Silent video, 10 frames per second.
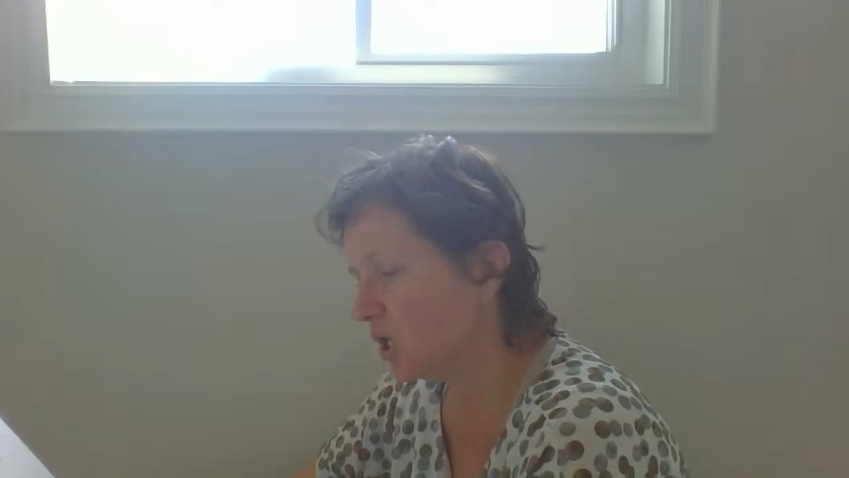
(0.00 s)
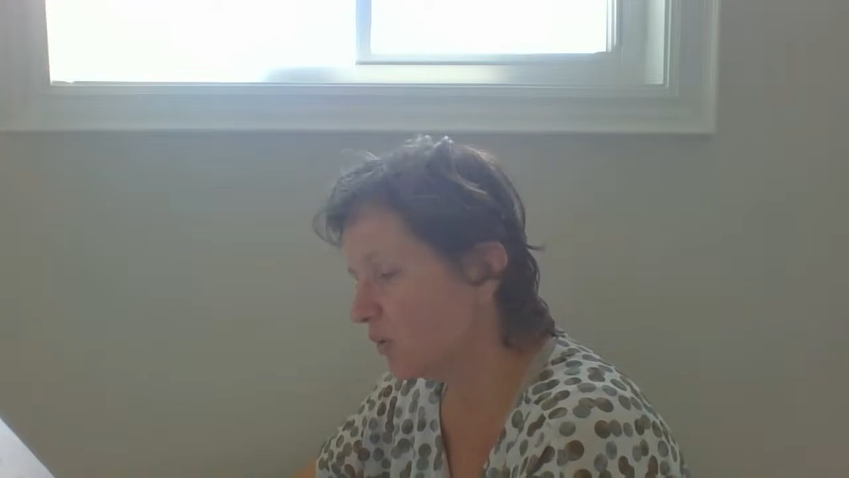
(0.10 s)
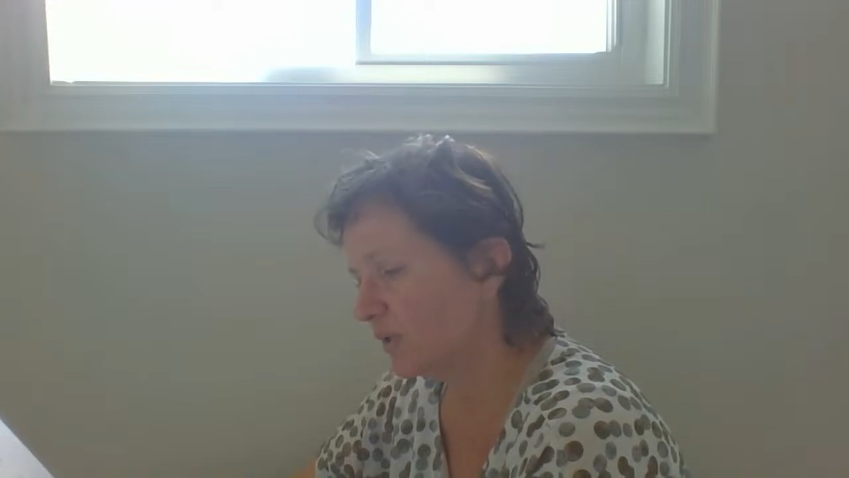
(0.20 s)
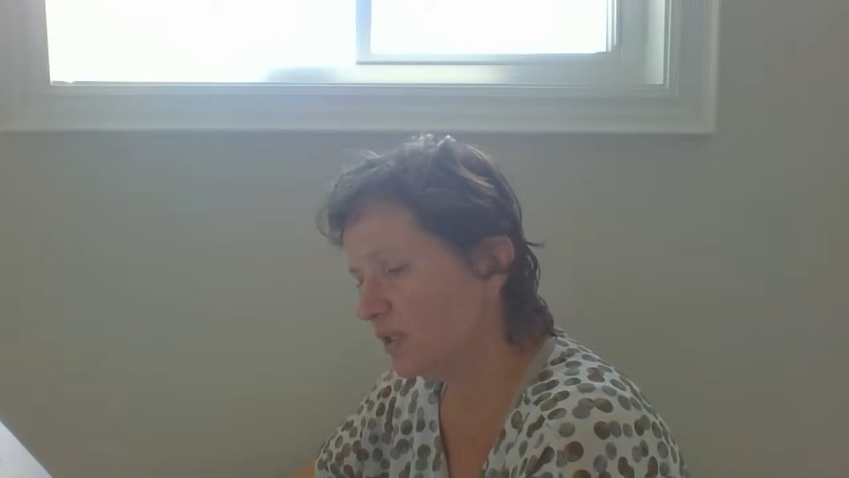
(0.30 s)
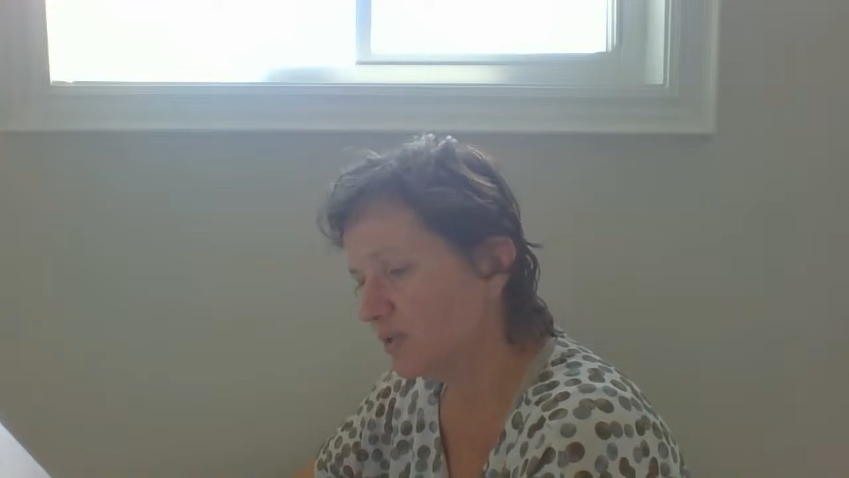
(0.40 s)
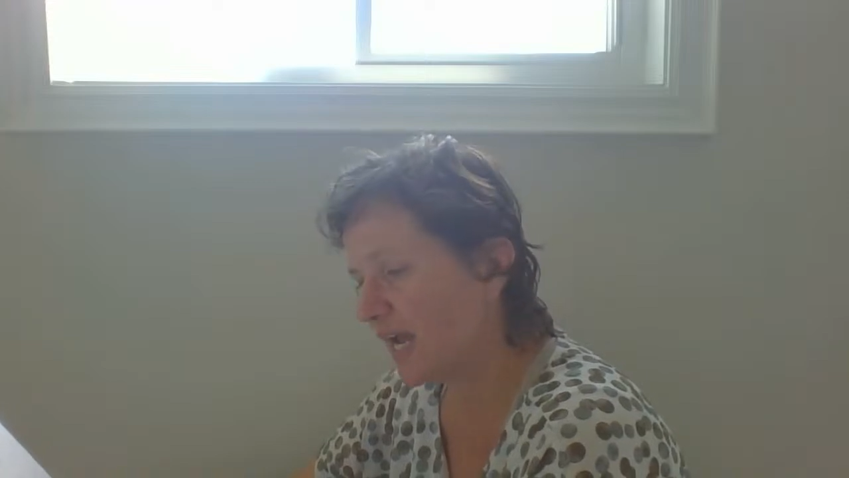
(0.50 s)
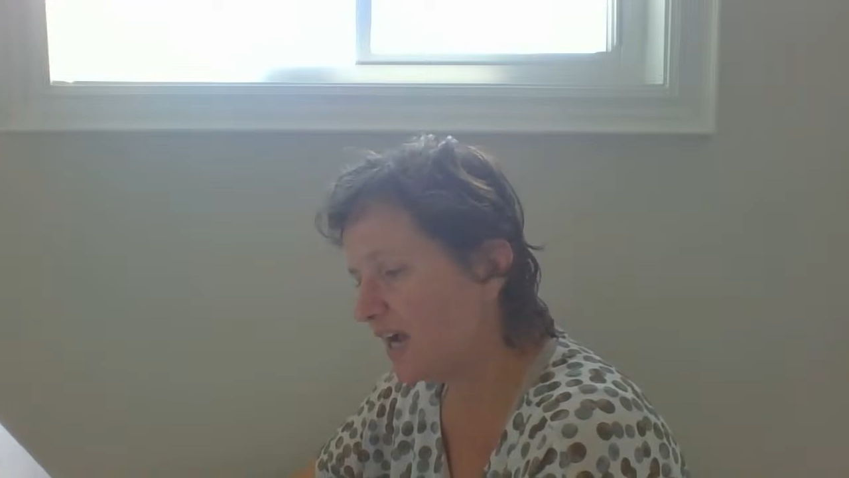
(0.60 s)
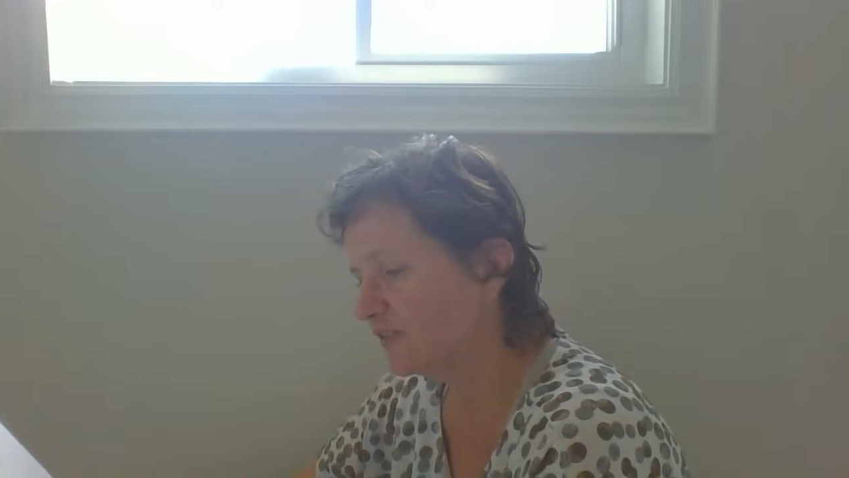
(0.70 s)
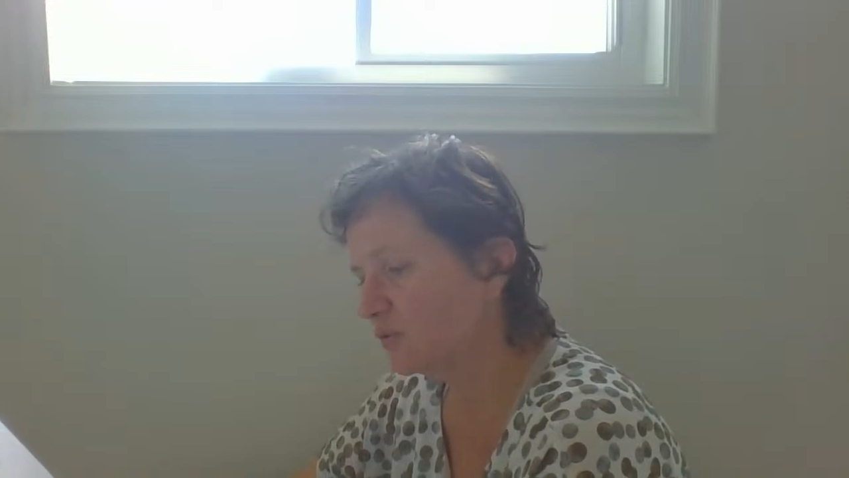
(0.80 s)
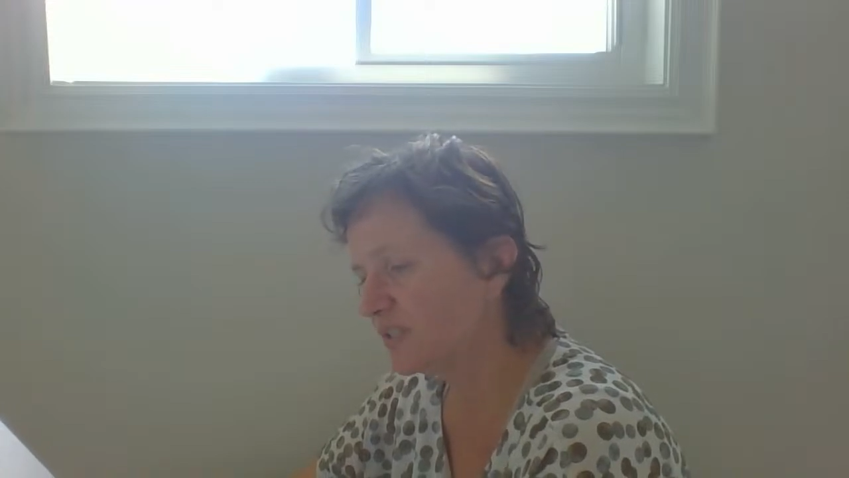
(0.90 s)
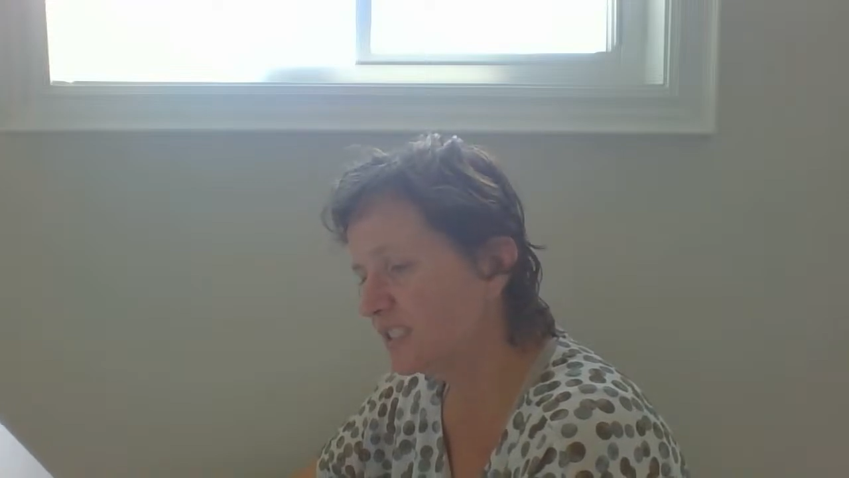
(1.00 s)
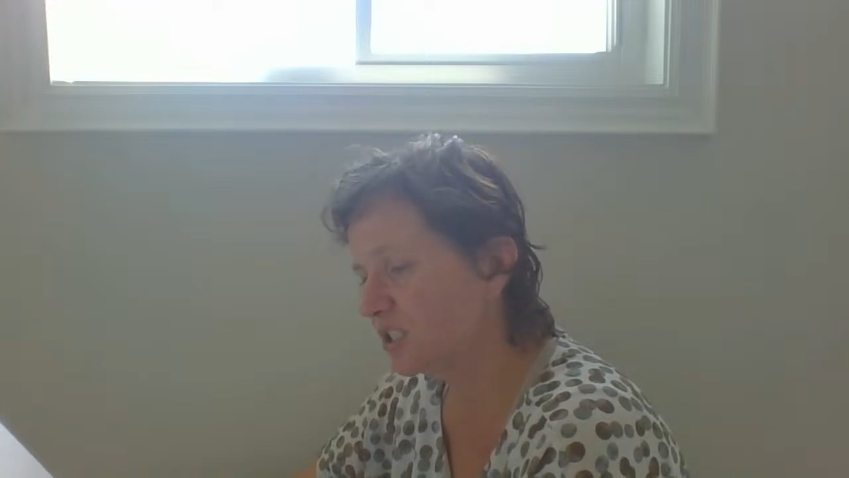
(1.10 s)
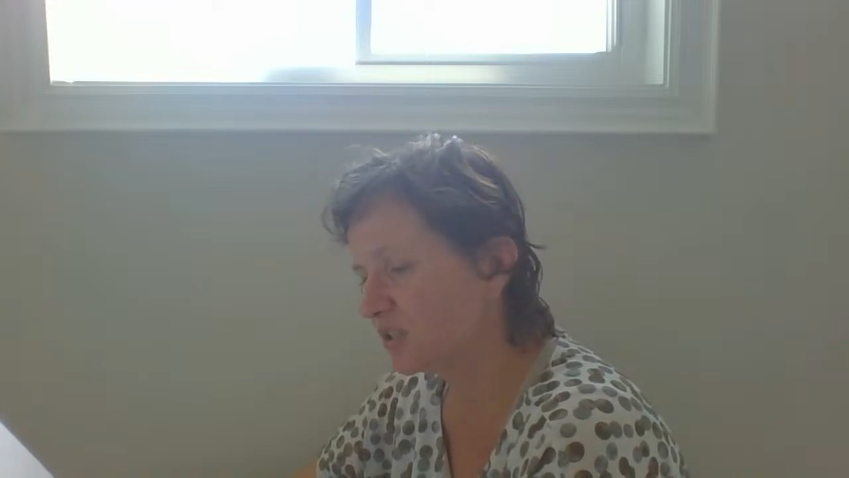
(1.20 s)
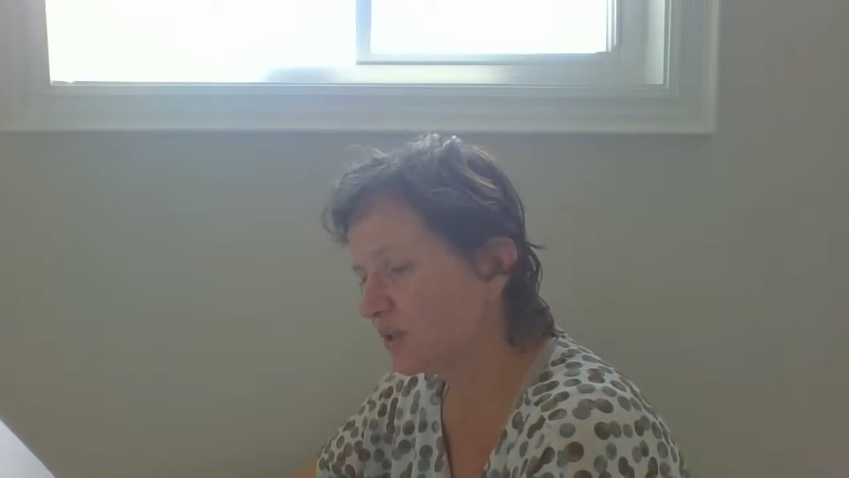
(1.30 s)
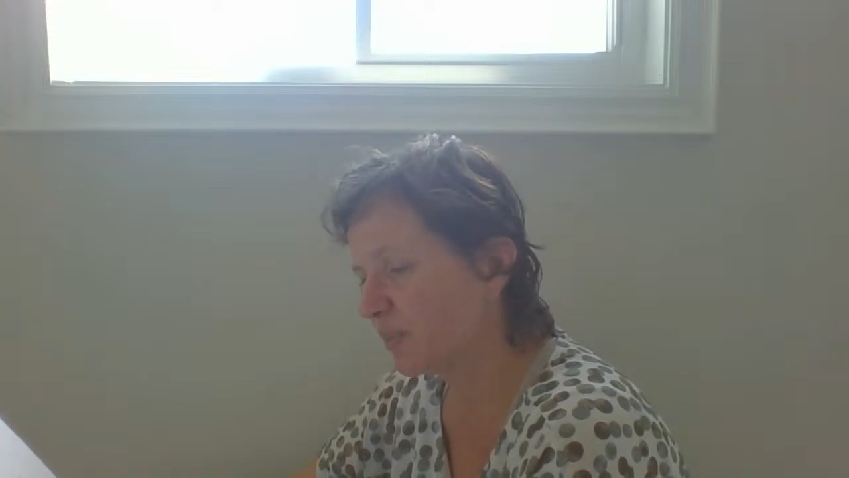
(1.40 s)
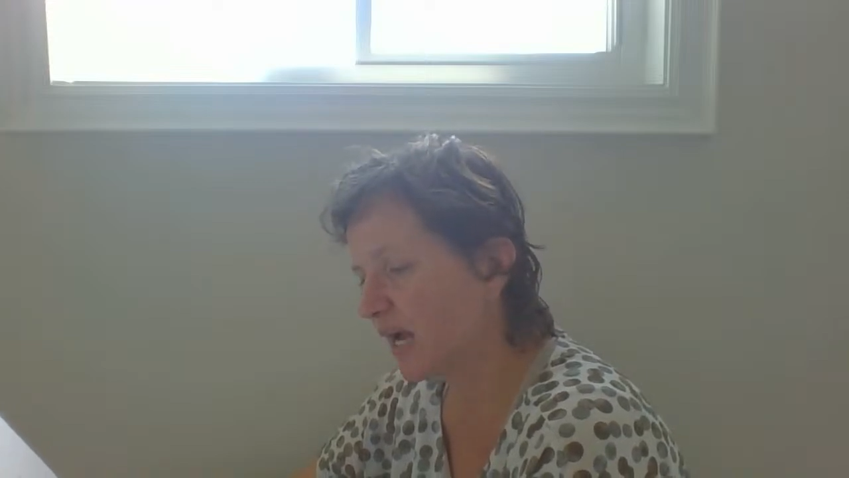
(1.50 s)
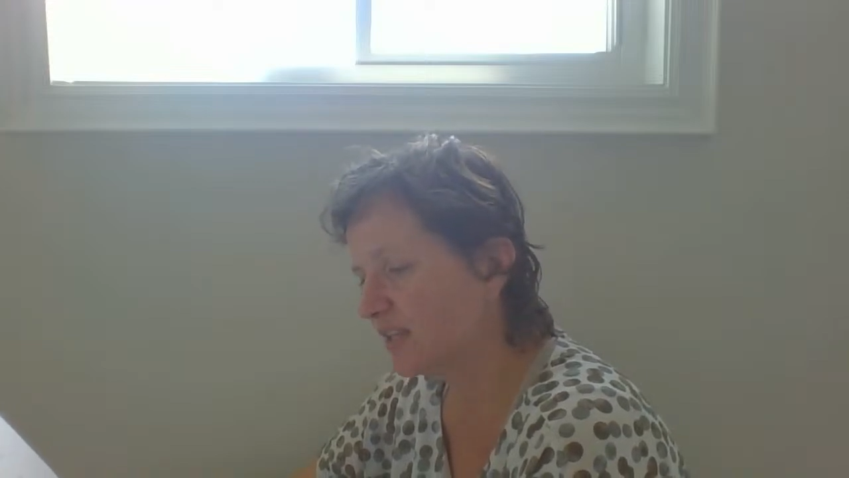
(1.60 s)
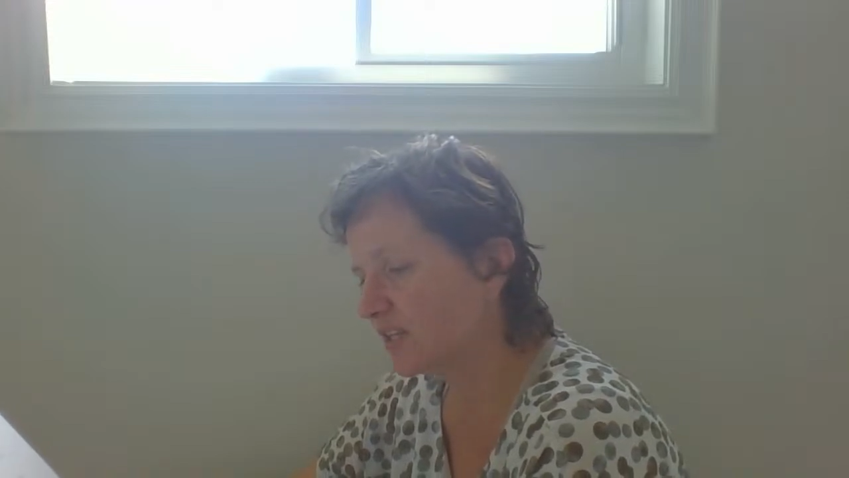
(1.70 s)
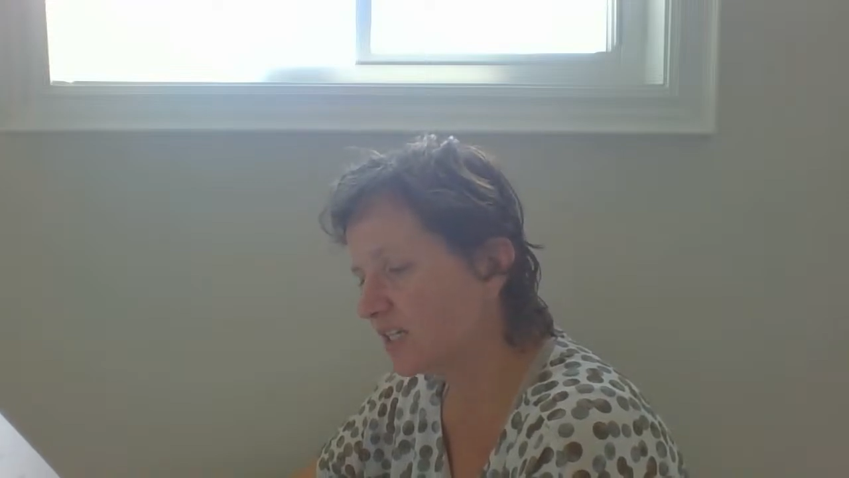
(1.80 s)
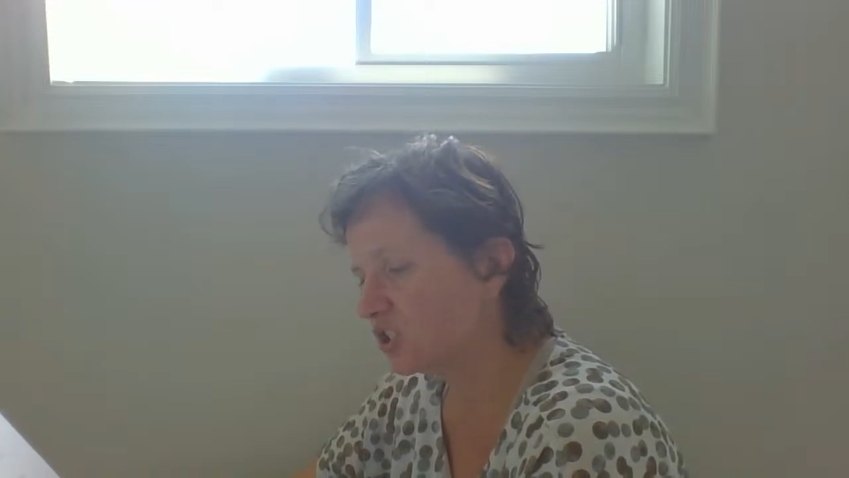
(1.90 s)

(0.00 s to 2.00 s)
We don't have to restart the Python